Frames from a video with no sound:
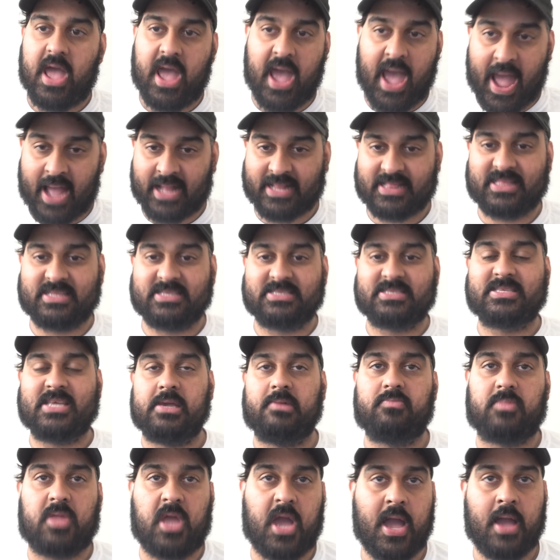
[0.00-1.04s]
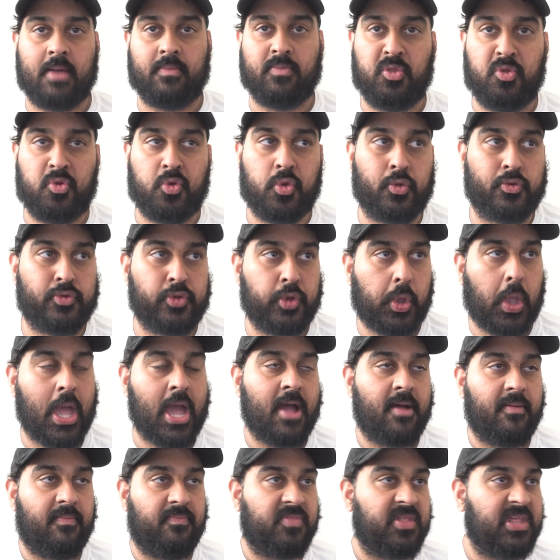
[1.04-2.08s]
At the same time, you can look
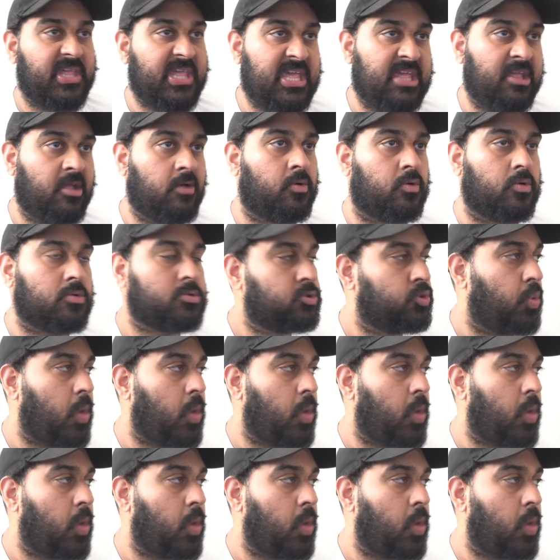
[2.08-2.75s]
at the Eagles,